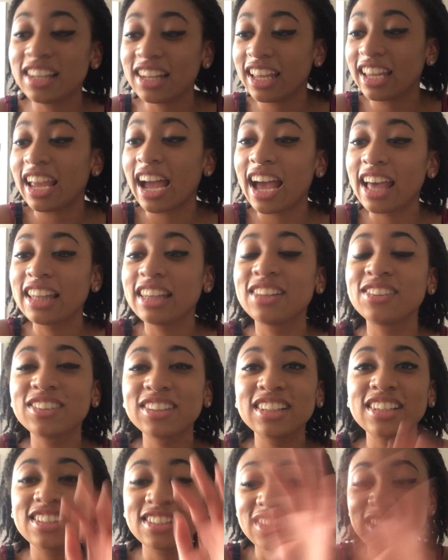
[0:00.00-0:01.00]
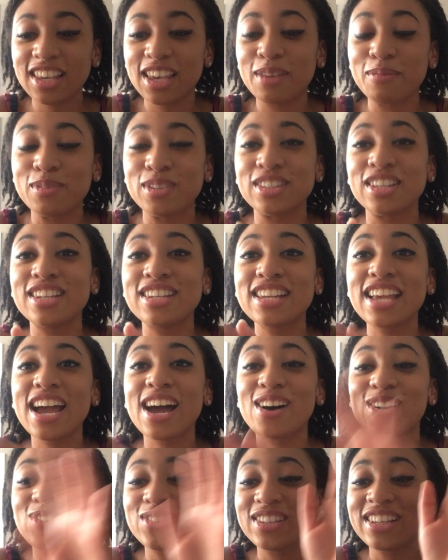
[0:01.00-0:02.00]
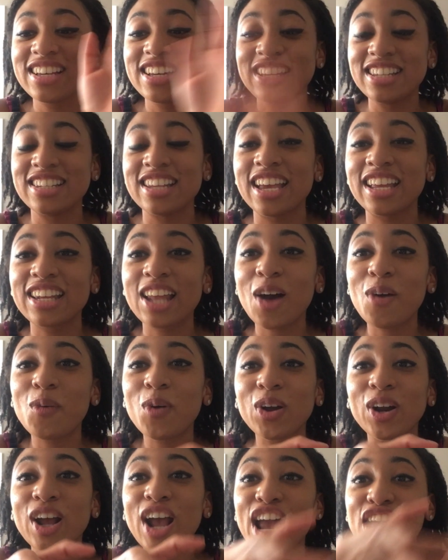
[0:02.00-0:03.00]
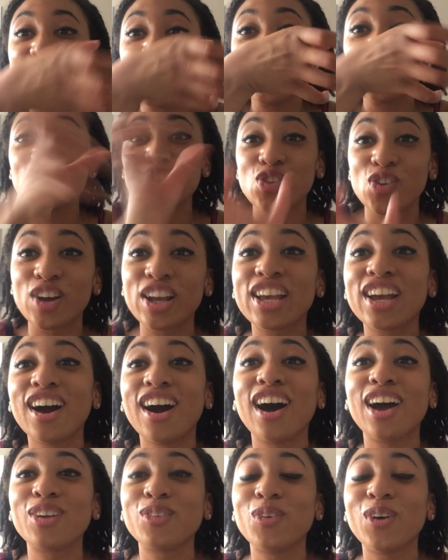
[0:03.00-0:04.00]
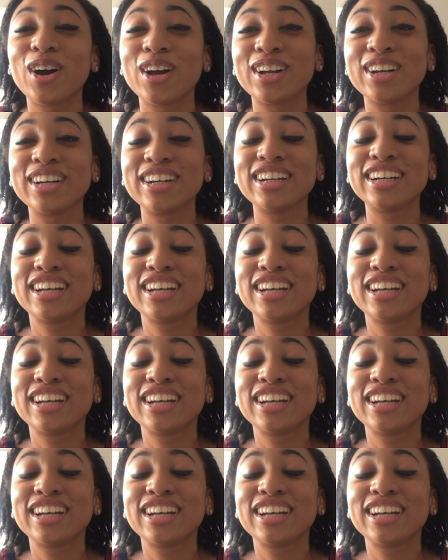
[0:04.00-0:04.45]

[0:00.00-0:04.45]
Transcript: Like, I literally see him sit down, take that water, and drink hot water.